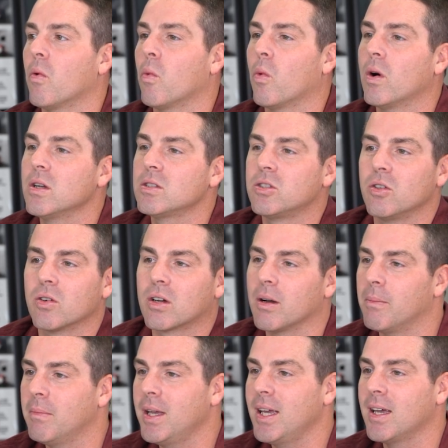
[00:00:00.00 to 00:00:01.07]
once you
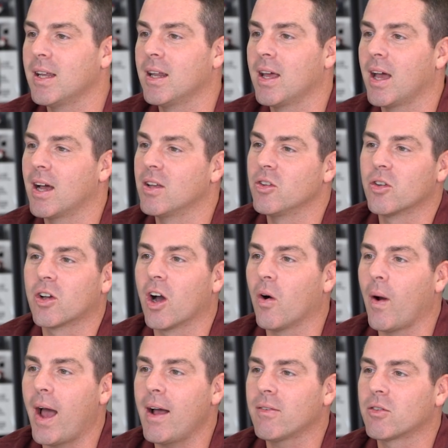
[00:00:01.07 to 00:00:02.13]
commit and you
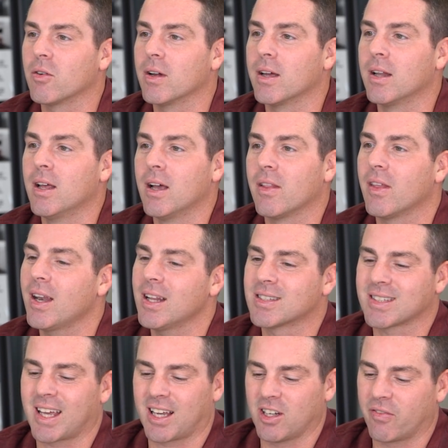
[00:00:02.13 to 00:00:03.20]
go after it, then
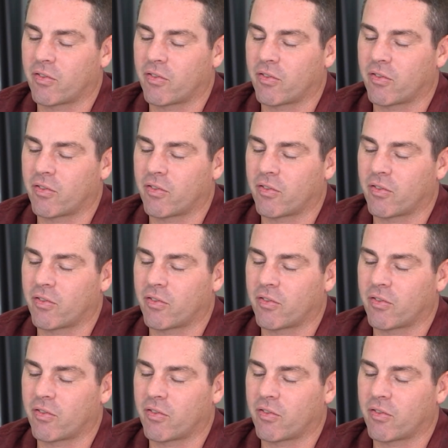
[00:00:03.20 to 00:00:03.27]
it's like a